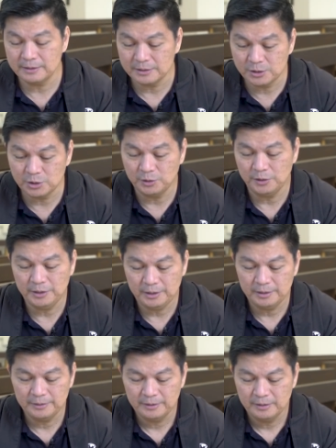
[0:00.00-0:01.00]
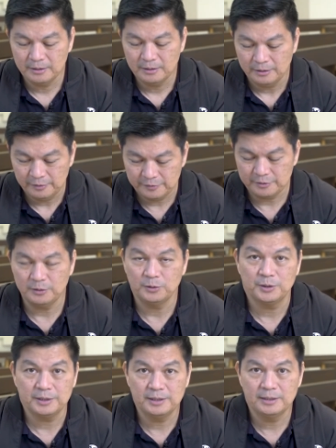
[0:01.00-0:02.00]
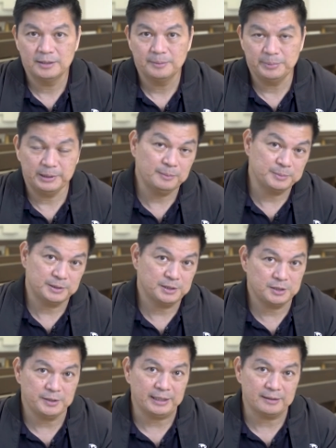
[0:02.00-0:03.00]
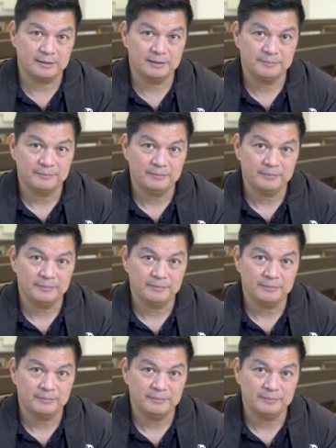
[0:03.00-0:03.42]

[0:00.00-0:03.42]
The joy of the Lord becomes her strength,